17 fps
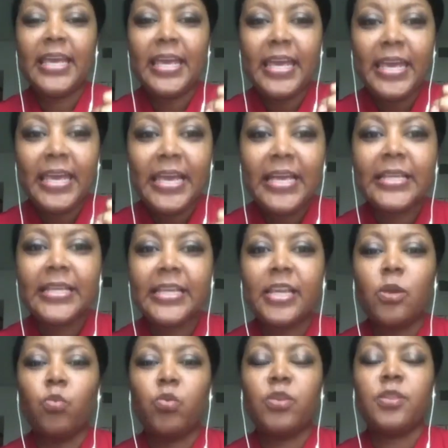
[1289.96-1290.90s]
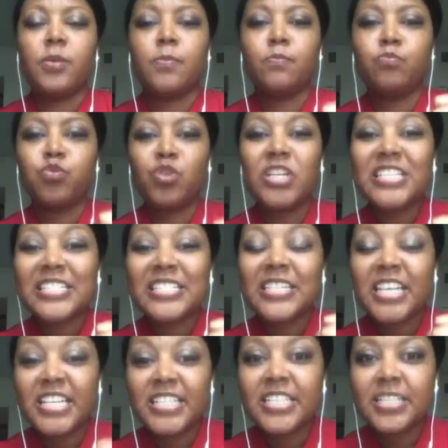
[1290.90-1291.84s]
England and with the British
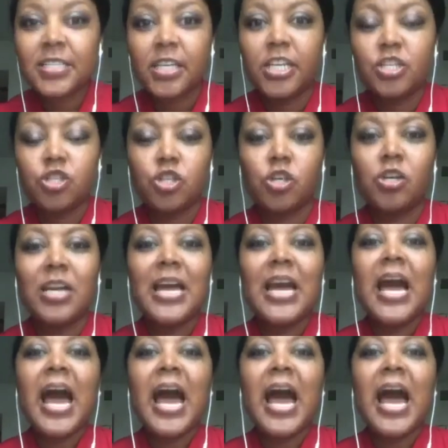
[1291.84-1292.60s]
legislature,